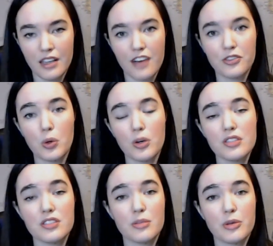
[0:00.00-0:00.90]
Of
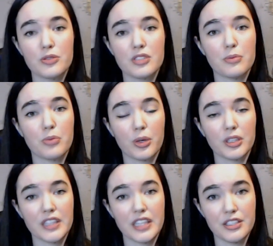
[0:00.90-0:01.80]
course, the most
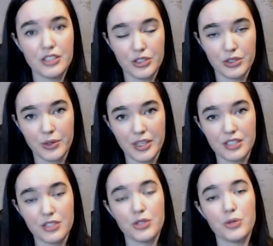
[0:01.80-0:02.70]
important thing to do
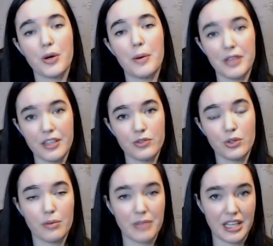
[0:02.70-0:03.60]
is to give
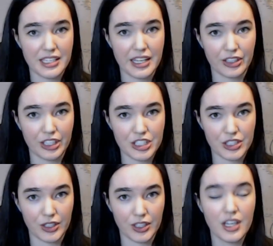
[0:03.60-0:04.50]
your main
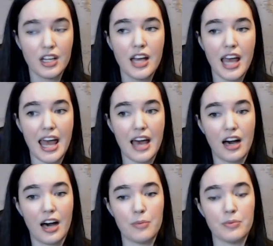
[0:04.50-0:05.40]
character
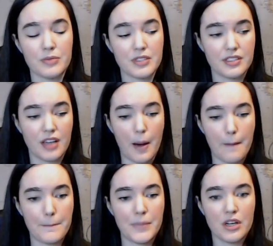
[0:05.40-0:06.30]

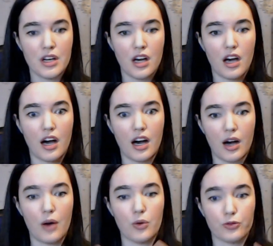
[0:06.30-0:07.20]
some
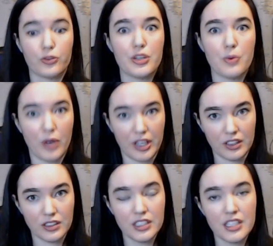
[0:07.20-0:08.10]
free
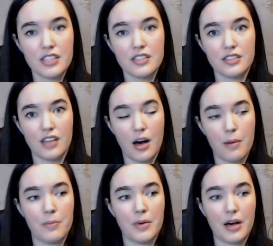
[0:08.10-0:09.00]
will,
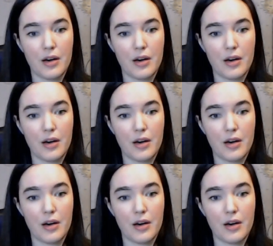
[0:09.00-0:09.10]
some